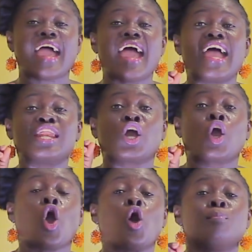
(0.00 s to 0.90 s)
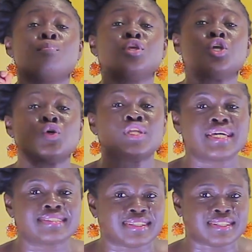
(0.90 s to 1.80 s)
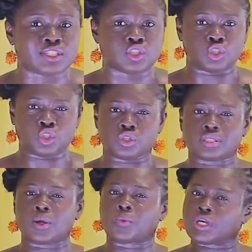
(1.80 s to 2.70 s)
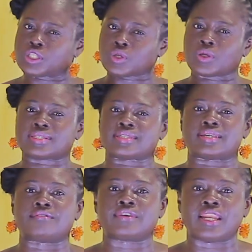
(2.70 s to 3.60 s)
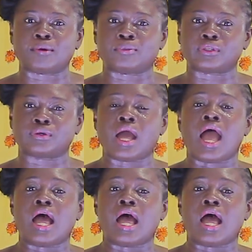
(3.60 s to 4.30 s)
and communities to use the resources available